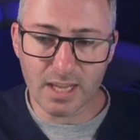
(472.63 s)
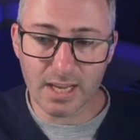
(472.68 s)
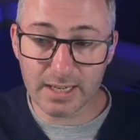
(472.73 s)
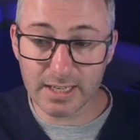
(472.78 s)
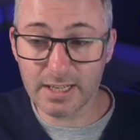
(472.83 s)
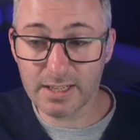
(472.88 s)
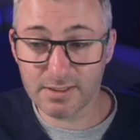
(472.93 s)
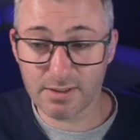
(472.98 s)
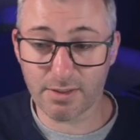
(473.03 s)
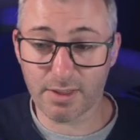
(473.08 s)

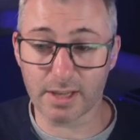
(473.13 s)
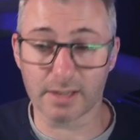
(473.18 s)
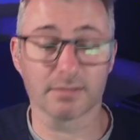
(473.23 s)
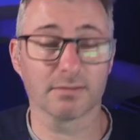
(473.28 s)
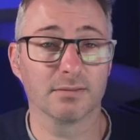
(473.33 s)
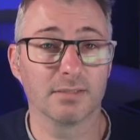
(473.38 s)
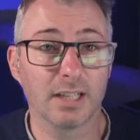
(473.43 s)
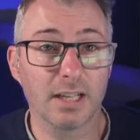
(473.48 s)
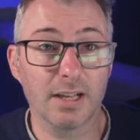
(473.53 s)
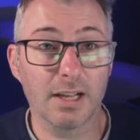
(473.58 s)
here's the thing,
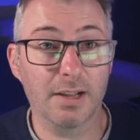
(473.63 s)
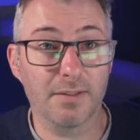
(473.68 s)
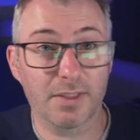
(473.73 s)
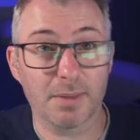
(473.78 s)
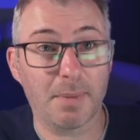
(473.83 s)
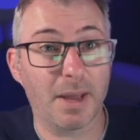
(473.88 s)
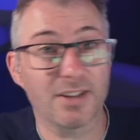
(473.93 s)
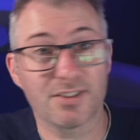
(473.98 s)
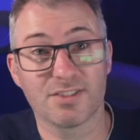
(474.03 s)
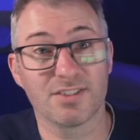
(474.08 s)
if the
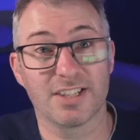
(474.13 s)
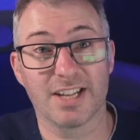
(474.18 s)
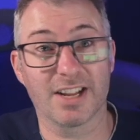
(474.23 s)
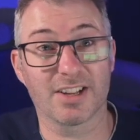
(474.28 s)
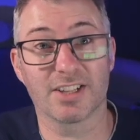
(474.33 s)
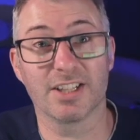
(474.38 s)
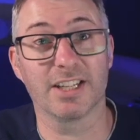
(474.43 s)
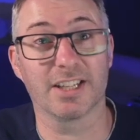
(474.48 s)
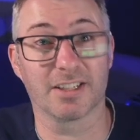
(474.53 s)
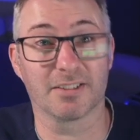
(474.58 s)
patient's in our
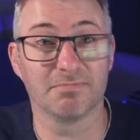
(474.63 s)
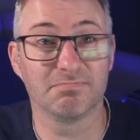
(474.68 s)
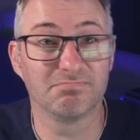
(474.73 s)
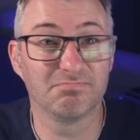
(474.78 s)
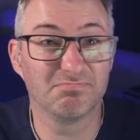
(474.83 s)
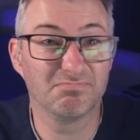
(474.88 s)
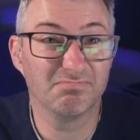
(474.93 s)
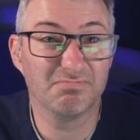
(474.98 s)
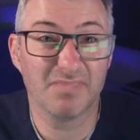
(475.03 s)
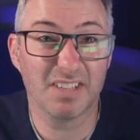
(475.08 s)
clinic,
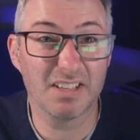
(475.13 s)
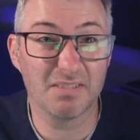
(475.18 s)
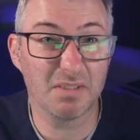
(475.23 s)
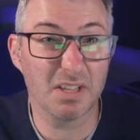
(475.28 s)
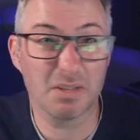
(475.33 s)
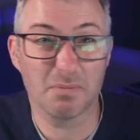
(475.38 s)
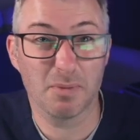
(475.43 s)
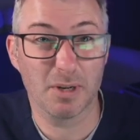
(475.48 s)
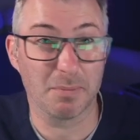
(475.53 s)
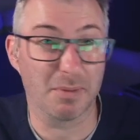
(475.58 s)

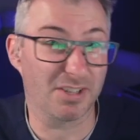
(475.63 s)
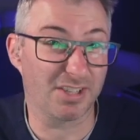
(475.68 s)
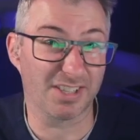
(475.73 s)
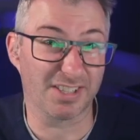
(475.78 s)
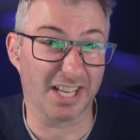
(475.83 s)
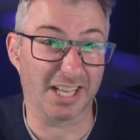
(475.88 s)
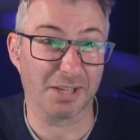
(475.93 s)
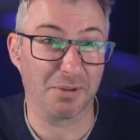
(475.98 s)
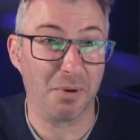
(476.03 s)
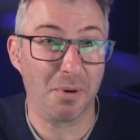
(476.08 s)
pretty much
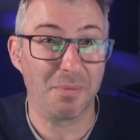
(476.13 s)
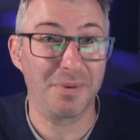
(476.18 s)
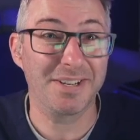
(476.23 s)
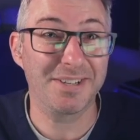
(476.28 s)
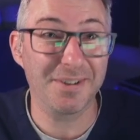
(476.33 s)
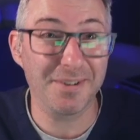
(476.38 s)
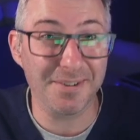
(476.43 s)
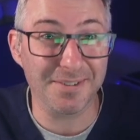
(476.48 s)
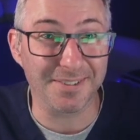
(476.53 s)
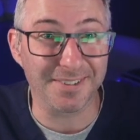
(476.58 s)
exactly what we
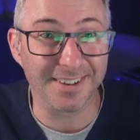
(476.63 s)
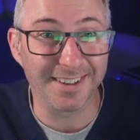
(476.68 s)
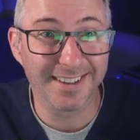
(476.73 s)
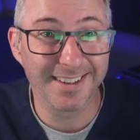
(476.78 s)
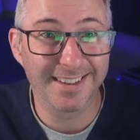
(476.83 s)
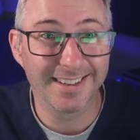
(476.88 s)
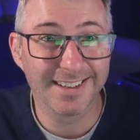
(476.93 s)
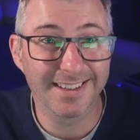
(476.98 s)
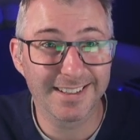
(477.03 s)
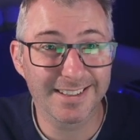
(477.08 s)
do.
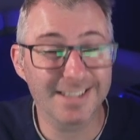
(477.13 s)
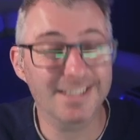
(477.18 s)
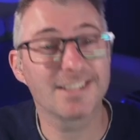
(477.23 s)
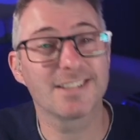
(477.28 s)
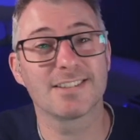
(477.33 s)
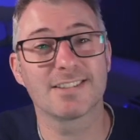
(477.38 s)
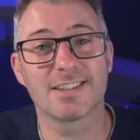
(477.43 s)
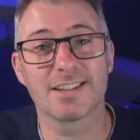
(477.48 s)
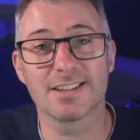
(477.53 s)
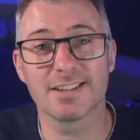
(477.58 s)
This
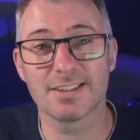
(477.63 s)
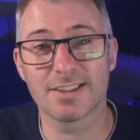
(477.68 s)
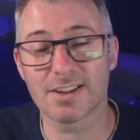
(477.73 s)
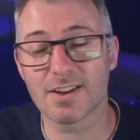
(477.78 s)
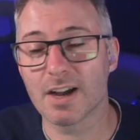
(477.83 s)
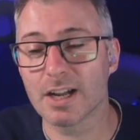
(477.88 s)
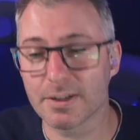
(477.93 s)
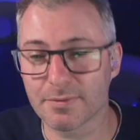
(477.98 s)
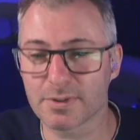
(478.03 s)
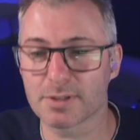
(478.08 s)
is the
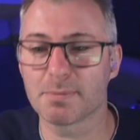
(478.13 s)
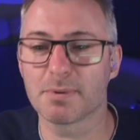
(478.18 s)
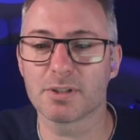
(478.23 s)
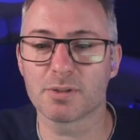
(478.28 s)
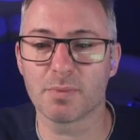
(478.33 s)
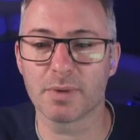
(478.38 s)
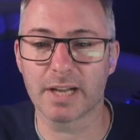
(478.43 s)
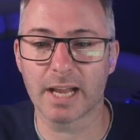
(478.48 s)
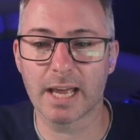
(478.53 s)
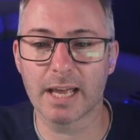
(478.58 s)
kind of
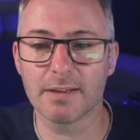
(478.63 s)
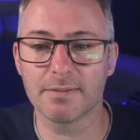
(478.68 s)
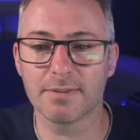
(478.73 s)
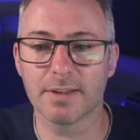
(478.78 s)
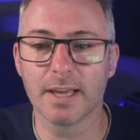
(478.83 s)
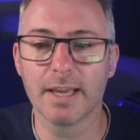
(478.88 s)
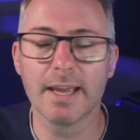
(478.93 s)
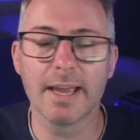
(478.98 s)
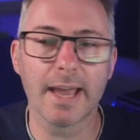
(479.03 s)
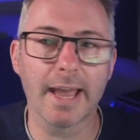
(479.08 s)
response we'd have,
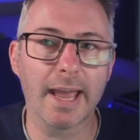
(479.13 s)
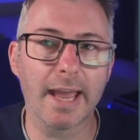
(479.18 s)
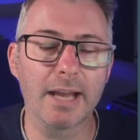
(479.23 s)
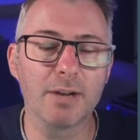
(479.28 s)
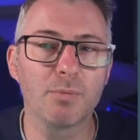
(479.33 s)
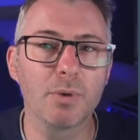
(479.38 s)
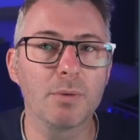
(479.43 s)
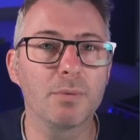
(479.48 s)
and we would